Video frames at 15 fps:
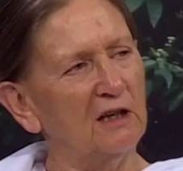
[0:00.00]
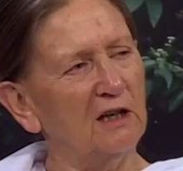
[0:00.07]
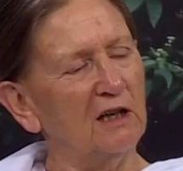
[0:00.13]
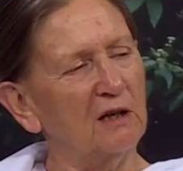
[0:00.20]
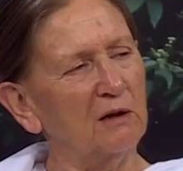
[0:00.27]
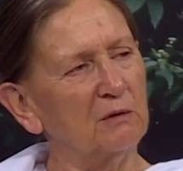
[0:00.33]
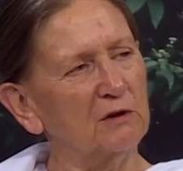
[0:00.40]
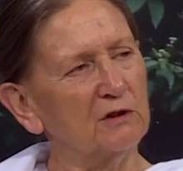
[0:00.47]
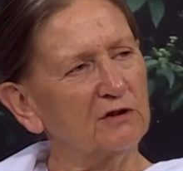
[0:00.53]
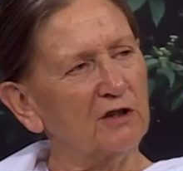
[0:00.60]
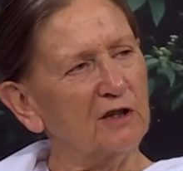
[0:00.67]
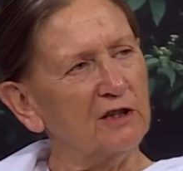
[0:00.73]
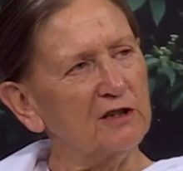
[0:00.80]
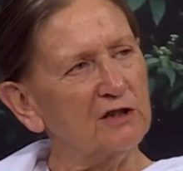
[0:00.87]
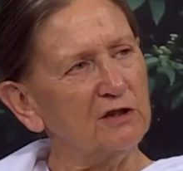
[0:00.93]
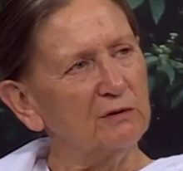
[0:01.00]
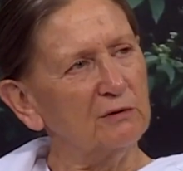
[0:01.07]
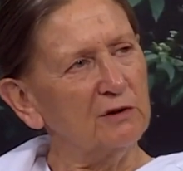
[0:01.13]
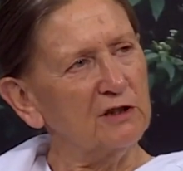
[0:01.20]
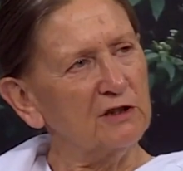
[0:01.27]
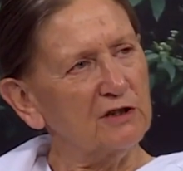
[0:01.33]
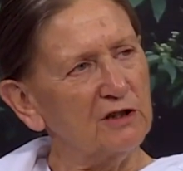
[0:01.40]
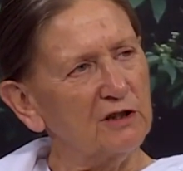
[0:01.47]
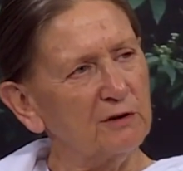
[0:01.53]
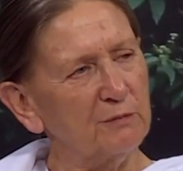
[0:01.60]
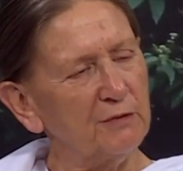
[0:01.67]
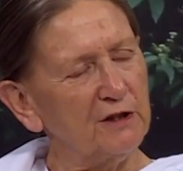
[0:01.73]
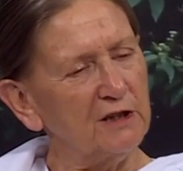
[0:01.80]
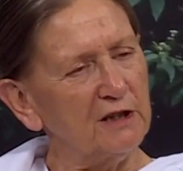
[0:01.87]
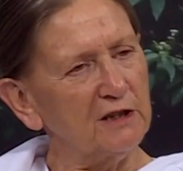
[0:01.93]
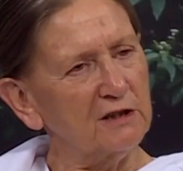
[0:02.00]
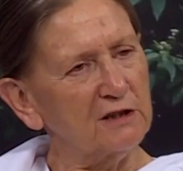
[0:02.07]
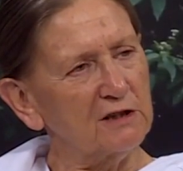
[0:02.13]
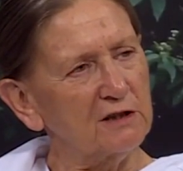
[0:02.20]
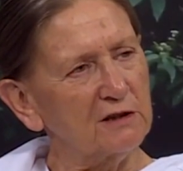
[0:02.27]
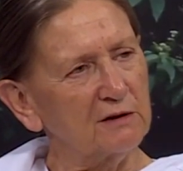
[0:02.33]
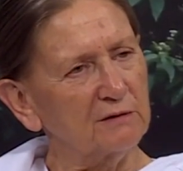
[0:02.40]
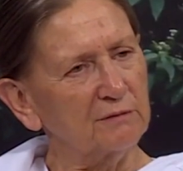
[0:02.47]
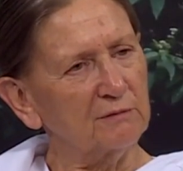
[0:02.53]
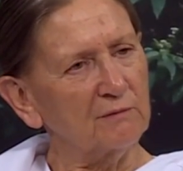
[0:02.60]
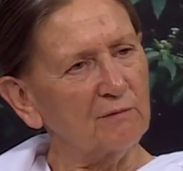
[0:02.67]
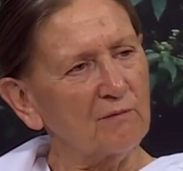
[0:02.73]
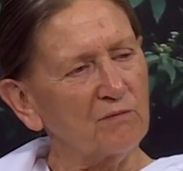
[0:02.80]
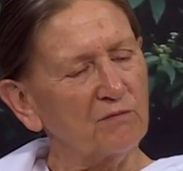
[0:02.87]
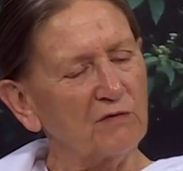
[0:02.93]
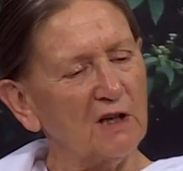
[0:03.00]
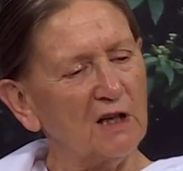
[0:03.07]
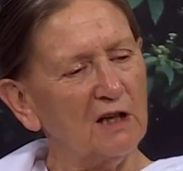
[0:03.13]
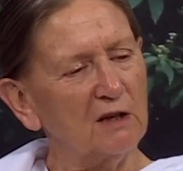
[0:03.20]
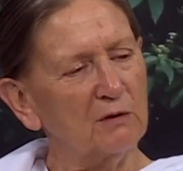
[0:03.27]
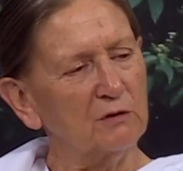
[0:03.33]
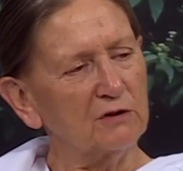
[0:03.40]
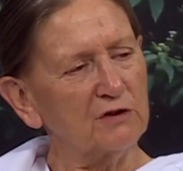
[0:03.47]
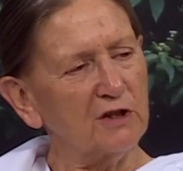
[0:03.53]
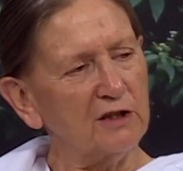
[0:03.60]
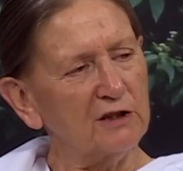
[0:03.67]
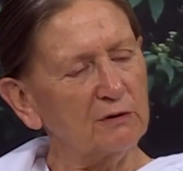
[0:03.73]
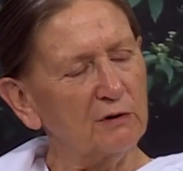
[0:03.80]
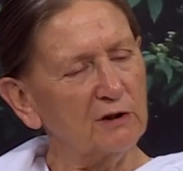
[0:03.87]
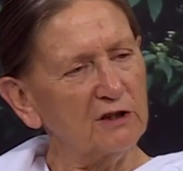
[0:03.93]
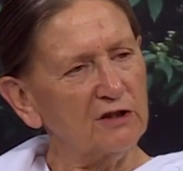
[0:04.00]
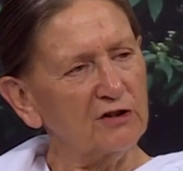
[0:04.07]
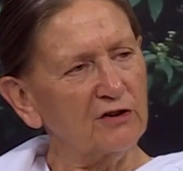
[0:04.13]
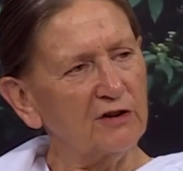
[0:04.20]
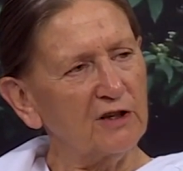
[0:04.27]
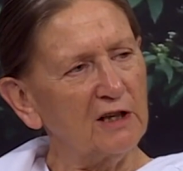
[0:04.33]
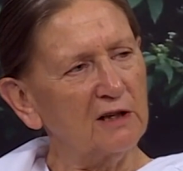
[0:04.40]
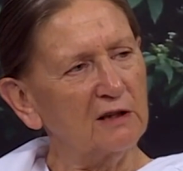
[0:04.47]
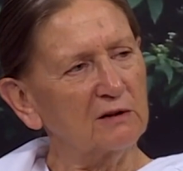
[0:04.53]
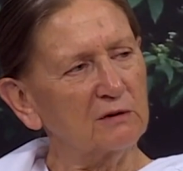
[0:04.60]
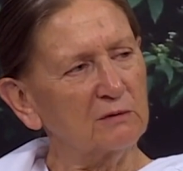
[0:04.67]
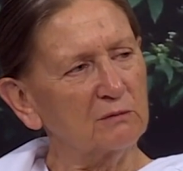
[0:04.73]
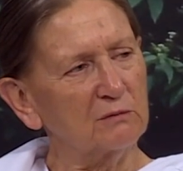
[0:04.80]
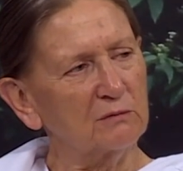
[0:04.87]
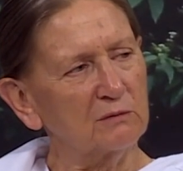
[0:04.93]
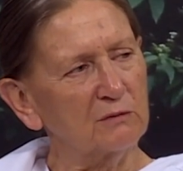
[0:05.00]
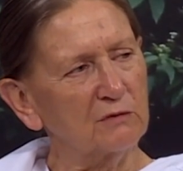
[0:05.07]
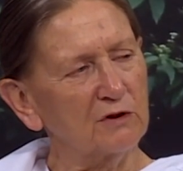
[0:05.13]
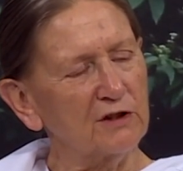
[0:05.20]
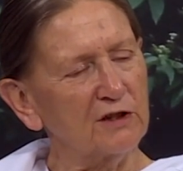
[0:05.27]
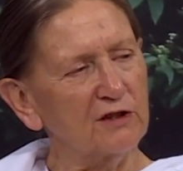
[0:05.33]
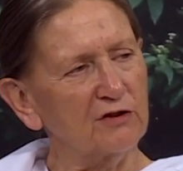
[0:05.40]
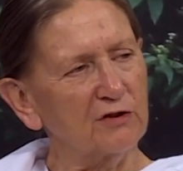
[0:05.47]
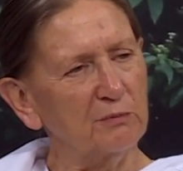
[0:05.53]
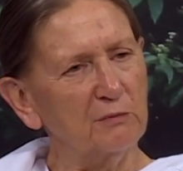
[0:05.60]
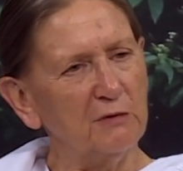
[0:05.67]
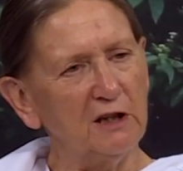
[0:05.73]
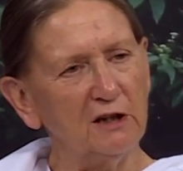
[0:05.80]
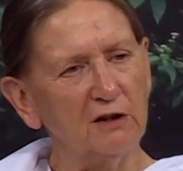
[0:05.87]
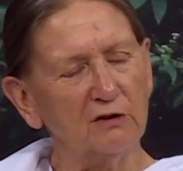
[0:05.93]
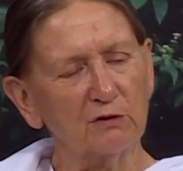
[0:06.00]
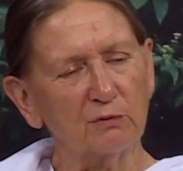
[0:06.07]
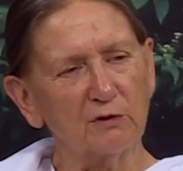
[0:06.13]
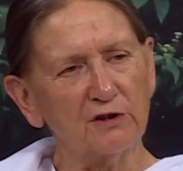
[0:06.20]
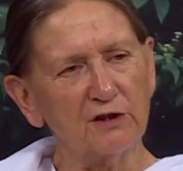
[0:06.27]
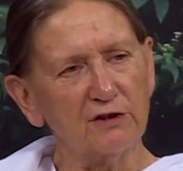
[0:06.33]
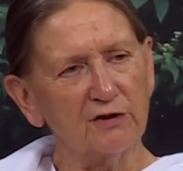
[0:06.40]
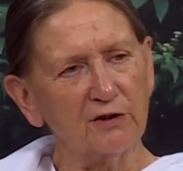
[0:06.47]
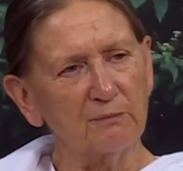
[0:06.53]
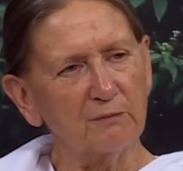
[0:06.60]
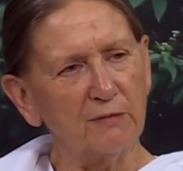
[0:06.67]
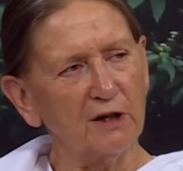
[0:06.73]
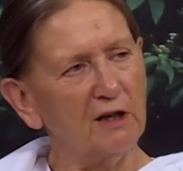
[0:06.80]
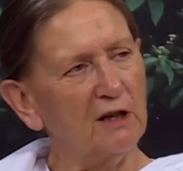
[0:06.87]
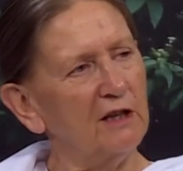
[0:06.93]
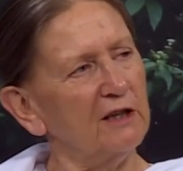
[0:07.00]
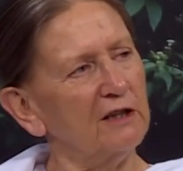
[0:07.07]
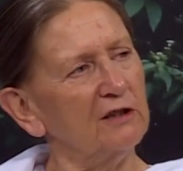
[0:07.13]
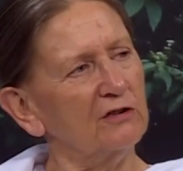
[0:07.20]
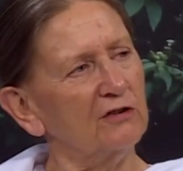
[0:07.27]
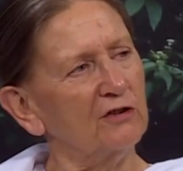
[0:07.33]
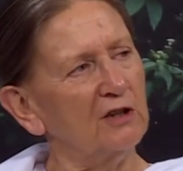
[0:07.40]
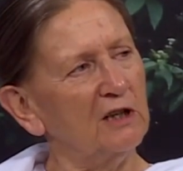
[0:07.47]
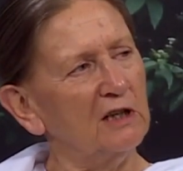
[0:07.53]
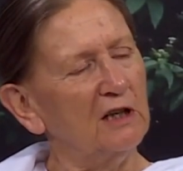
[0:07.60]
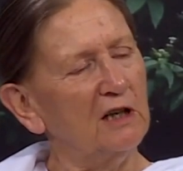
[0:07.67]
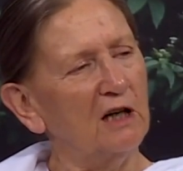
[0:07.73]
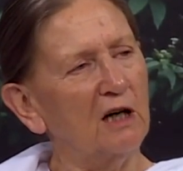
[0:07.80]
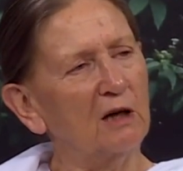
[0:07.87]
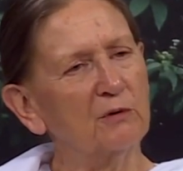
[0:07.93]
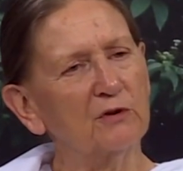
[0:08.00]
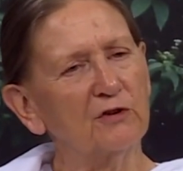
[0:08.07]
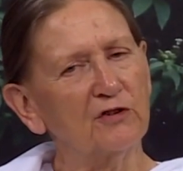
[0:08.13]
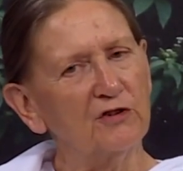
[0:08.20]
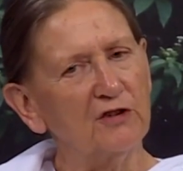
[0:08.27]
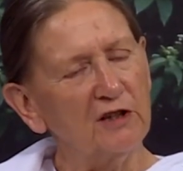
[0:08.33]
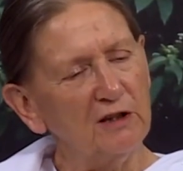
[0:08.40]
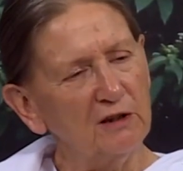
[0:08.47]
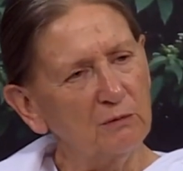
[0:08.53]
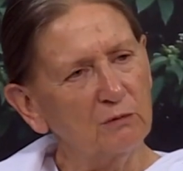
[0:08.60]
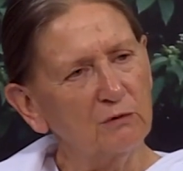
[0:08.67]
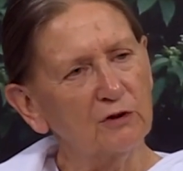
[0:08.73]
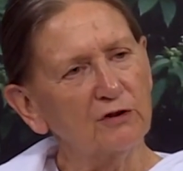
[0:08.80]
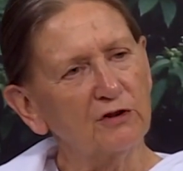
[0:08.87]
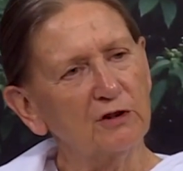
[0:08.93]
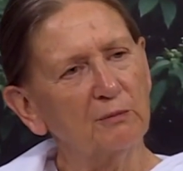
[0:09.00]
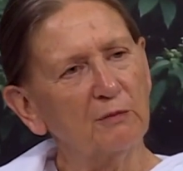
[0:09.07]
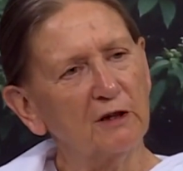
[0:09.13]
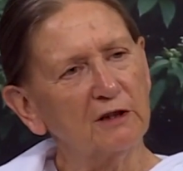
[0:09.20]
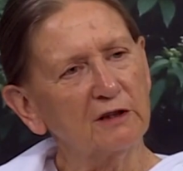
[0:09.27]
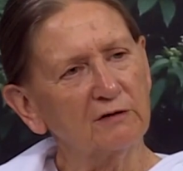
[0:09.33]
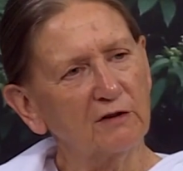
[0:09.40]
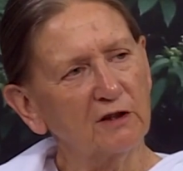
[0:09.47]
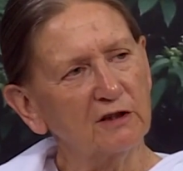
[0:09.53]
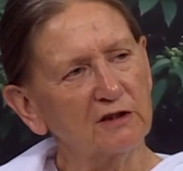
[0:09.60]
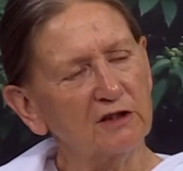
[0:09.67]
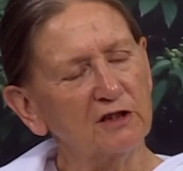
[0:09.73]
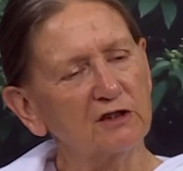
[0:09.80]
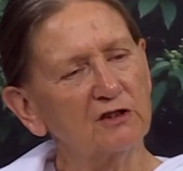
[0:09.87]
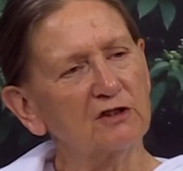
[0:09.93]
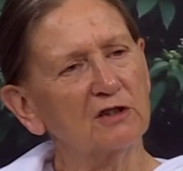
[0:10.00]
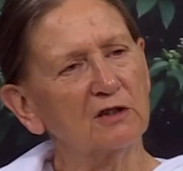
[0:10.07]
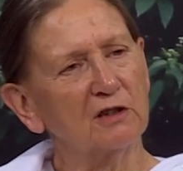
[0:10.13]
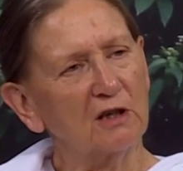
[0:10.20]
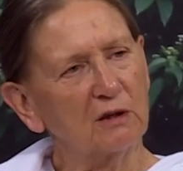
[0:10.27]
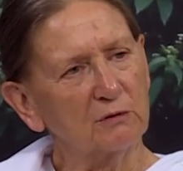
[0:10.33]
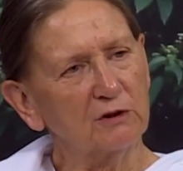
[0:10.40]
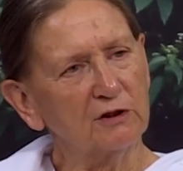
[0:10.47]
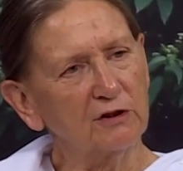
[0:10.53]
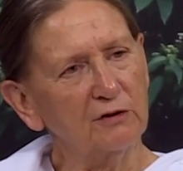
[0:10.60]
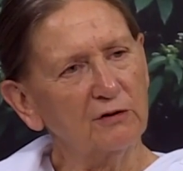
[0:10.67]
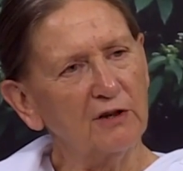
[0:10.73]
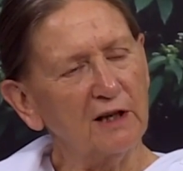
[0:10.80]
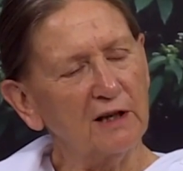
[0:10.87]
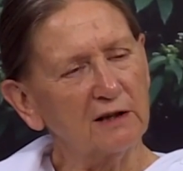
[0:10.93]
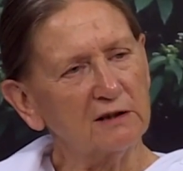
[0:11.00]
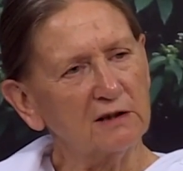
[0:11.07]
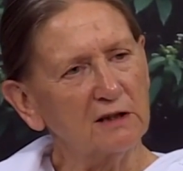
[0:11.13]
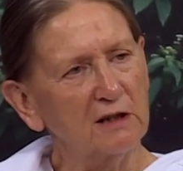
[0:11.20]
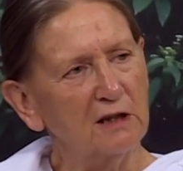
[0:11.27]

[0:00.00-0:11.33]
I will try to interpret it. I will try to understand what this means, what this implies. I will see what's to my advantage, and I will do that.